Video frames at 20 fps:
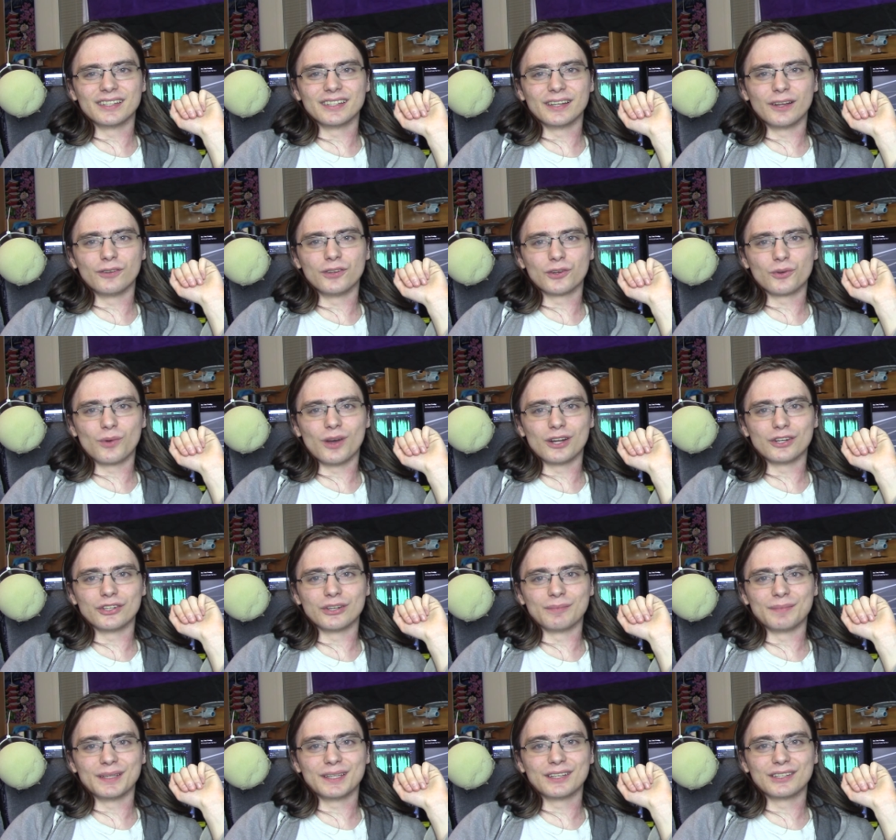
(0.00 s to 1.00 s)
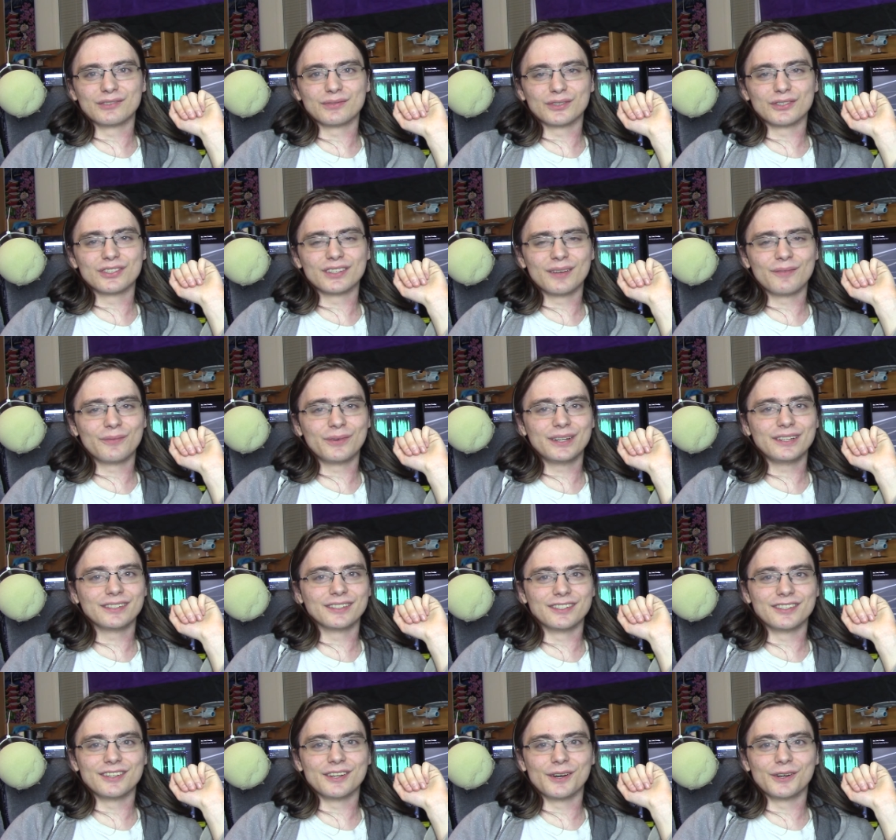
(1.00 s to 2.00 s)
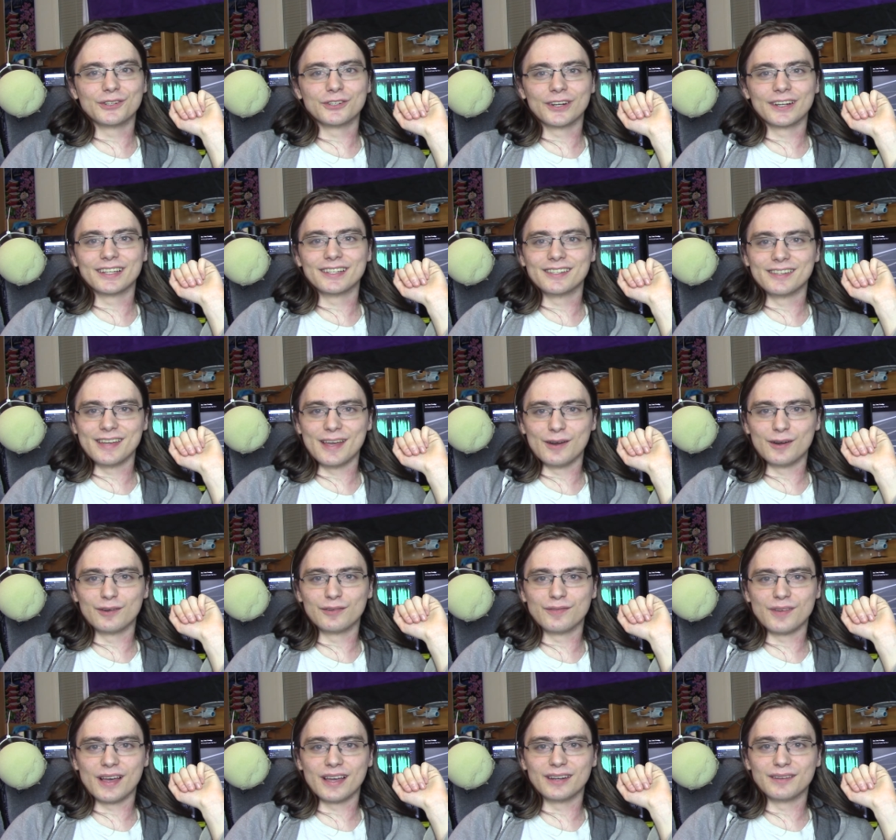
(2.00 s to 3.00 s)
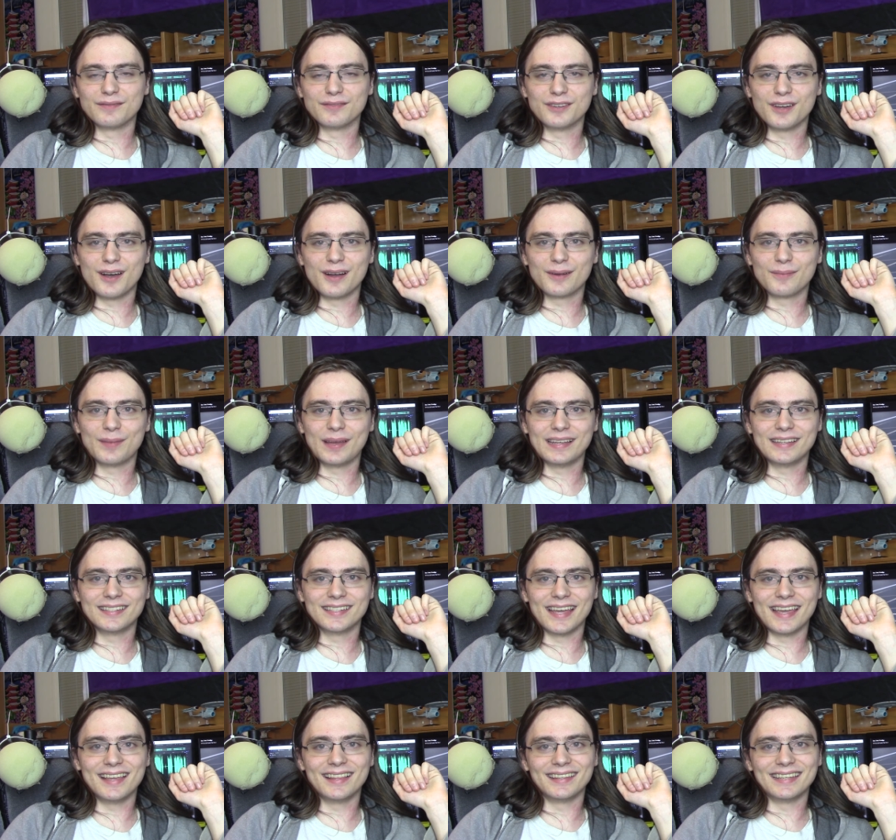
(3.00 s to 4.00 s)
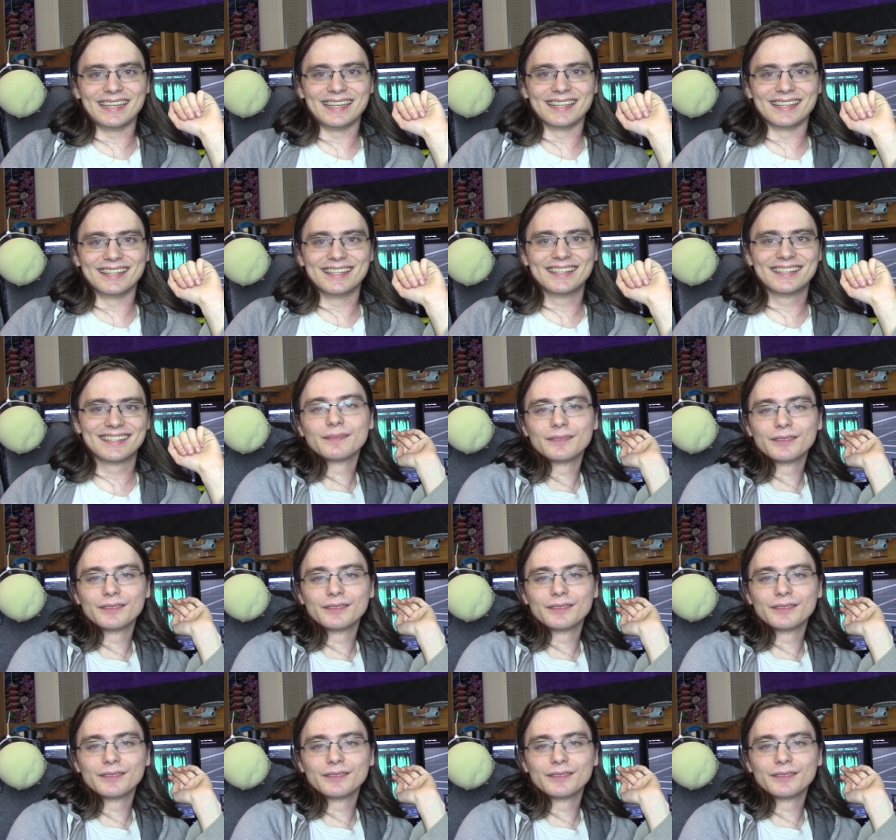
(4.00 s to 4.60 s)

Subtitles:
Delta Quadrant, because for some reason Star Trek is terrified of dog-based aliens.